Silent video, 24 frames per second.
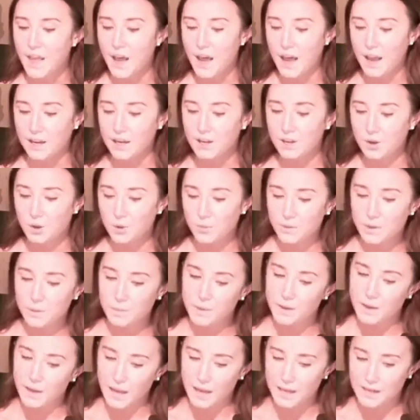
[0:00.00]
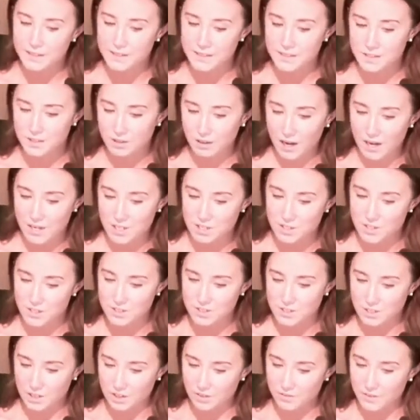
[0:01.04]
I could only begin to scratch the
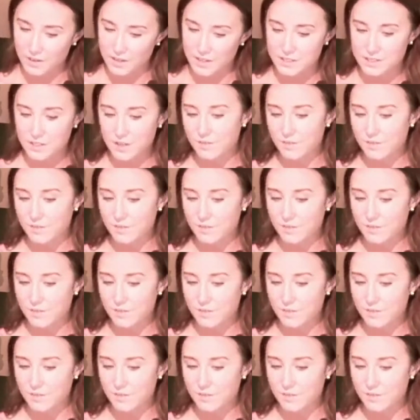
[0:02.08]
surface